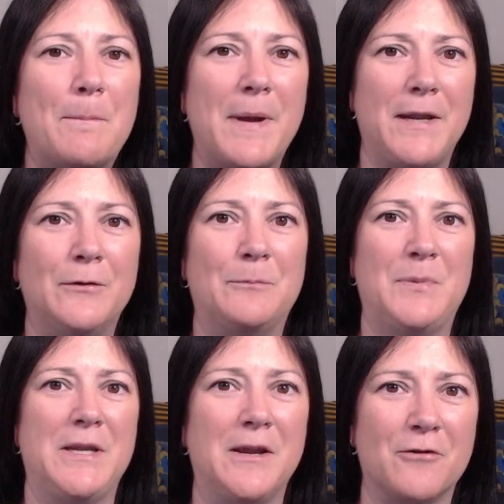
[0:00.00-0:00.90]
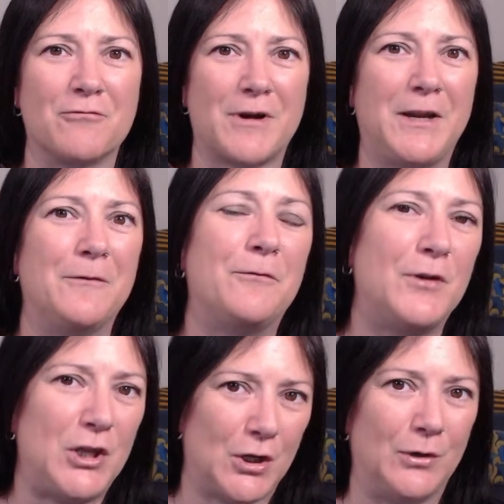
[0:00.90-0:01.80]
may not be great
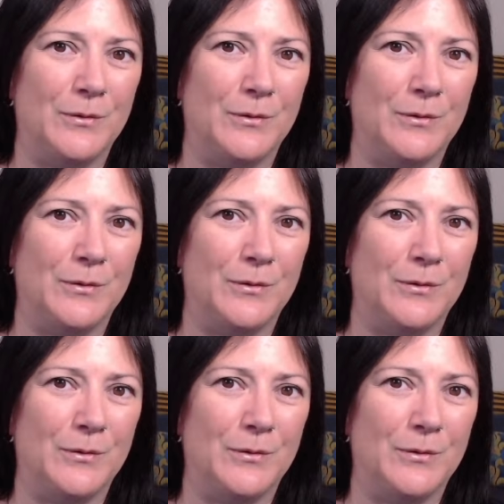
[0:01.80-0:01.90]
for you.